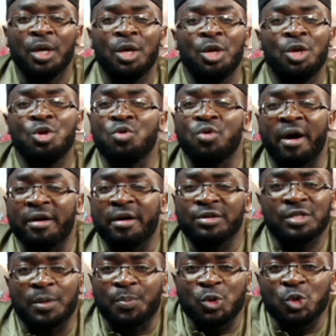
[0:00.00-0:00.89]
you are
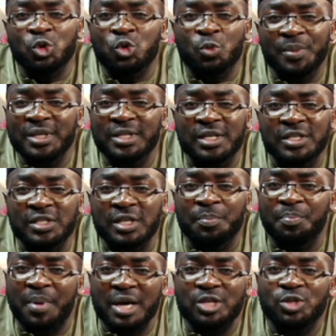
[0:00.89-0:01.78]
supposed to be the
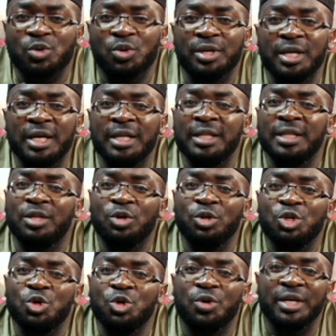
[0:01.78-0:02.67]
same person
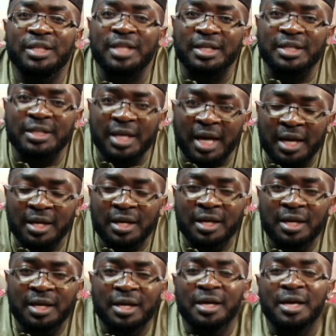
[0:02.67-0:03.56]
in, during the day
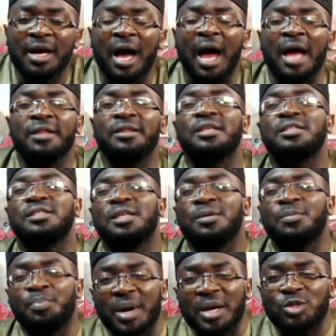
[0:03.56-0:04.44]
and the
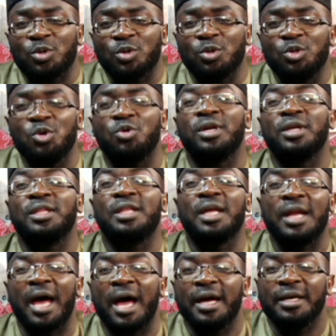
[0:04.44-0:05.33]
same person during the
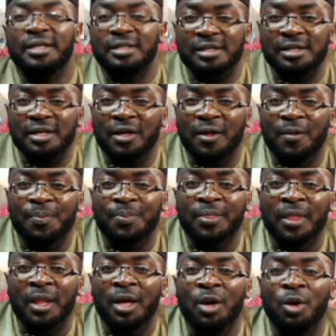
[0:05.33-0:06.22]
night.
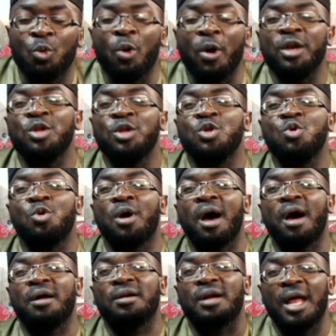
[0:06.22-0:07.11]
When you
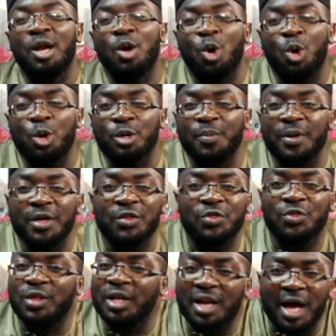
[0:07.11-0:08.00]
are alone,
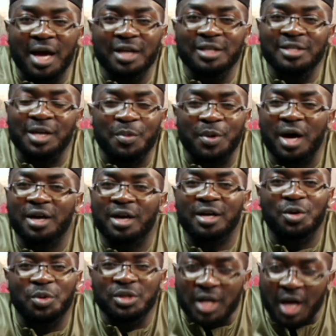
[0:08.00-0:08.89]
bi'idnillahi
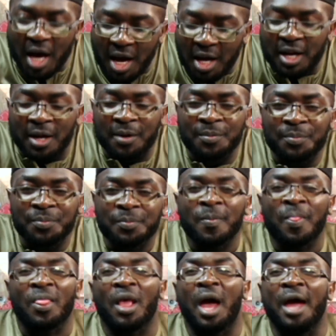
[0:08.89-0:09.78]
tabaraka wa ta'ala,
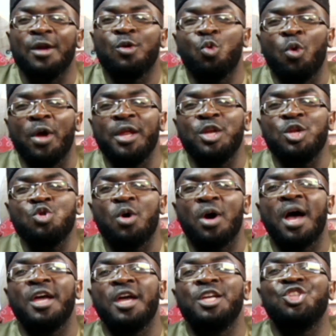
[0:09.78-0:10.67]
and when you
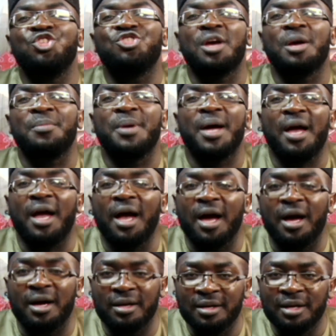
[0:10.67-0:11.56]
are in
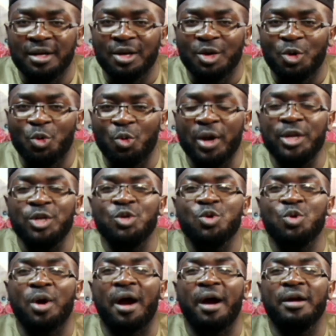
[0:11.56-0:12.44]
jama'ah, when
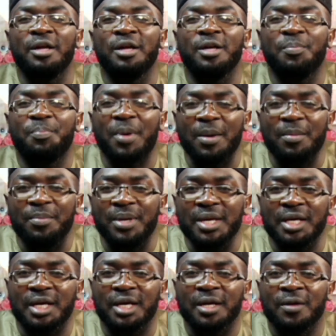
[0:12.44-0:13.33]
you are in
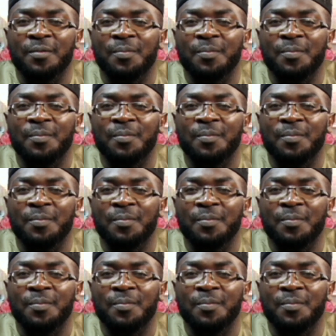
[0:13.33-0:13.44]
public,